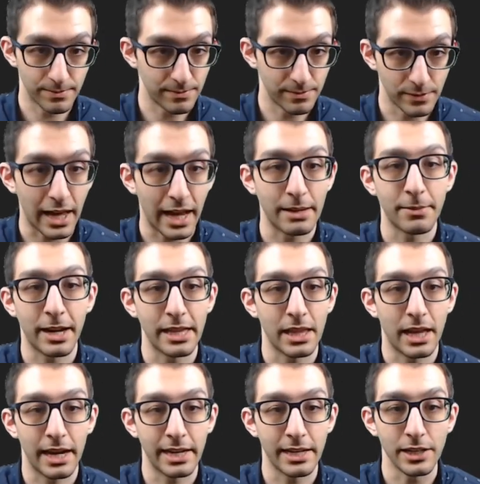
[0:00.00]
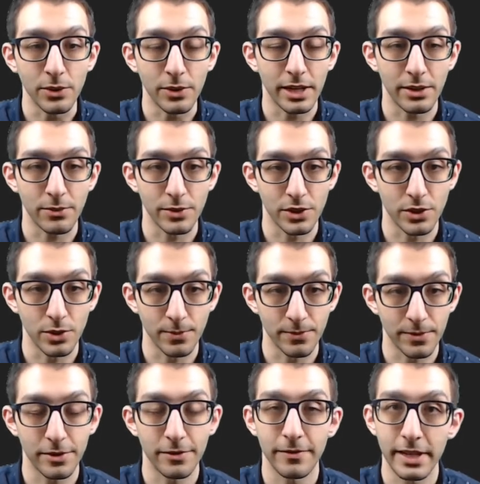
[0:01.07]
line by line, you can resume
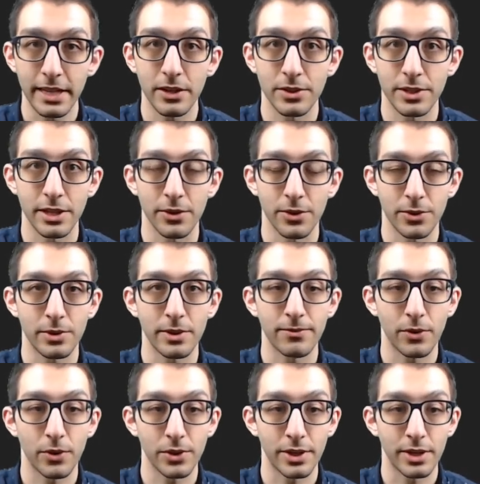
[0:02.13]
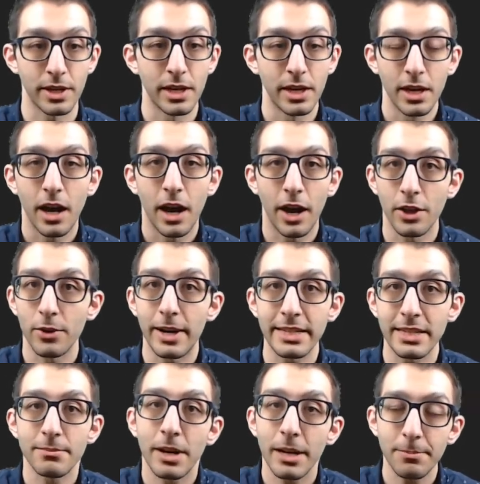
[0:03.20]
from the video 03 folder. Otherwise,
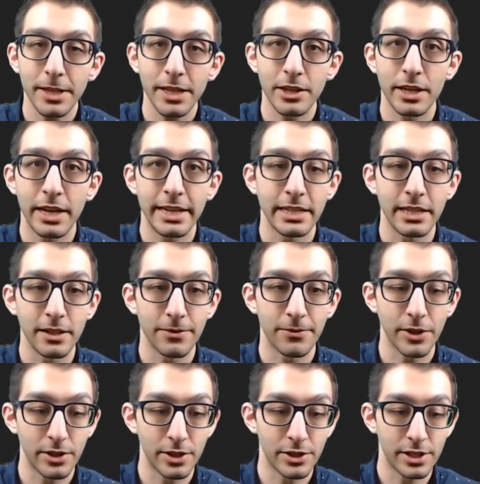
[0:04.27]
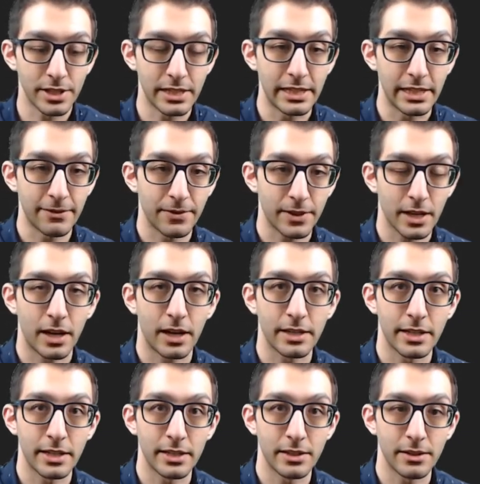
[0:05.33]
it might be a good idea for you to just diff the
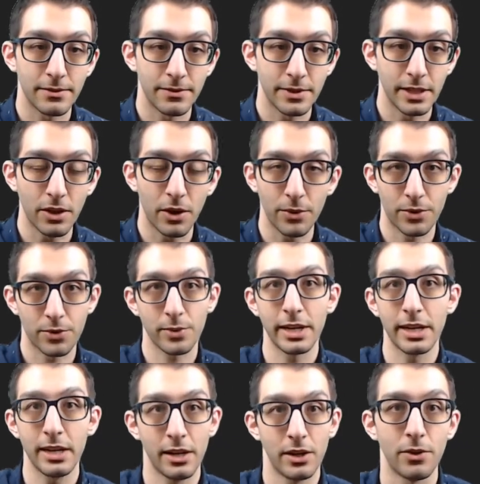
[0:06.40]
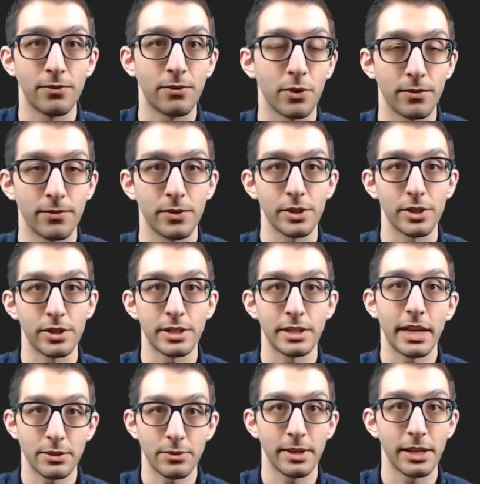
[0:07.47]
contents of the 03 and 04 folders
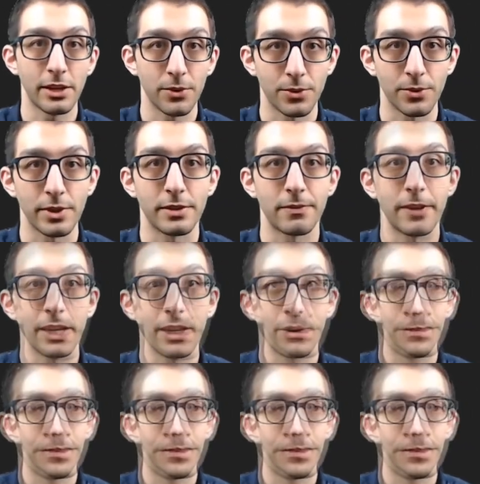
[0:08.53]
as we go through this video.